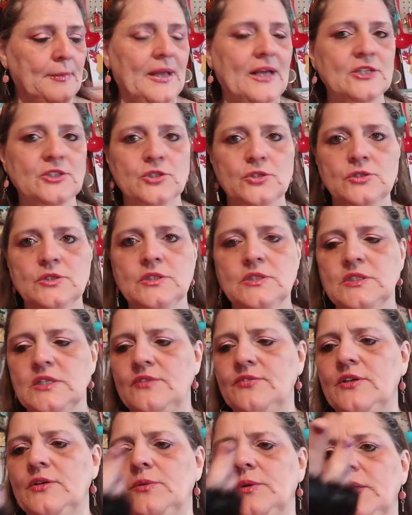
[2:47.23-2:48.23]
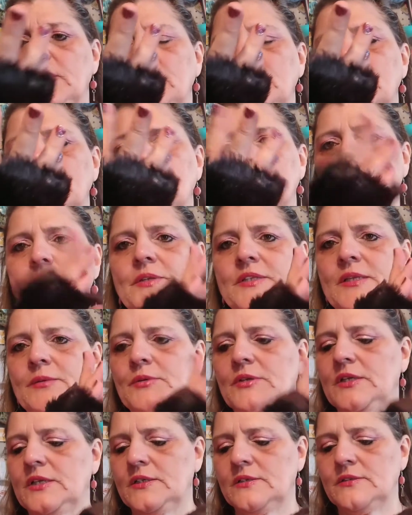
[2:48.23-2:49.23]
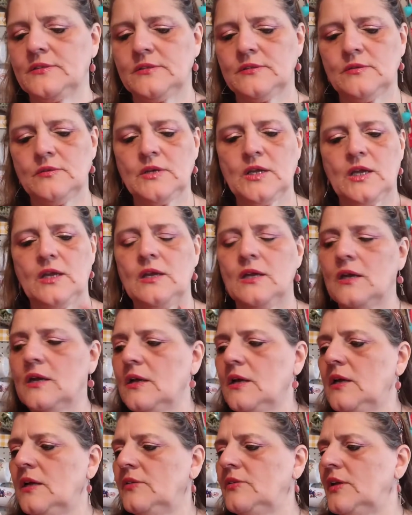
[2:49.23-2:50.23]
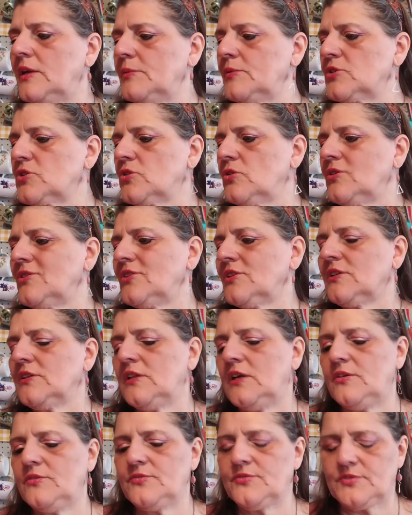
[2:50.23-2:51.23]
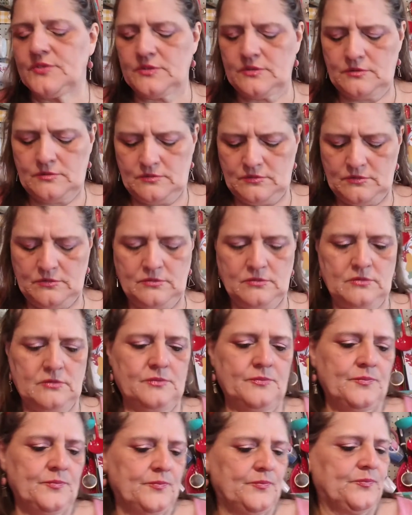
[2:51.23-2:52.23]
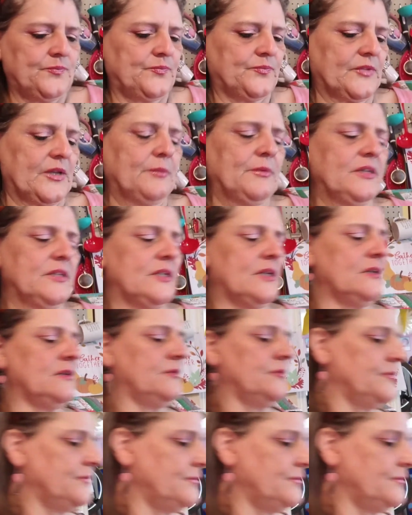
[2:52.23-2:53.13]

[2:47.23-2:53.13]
ponchos and stuff I wear, but them are nice. Okay, then I'm going to show you the gloves. I mean the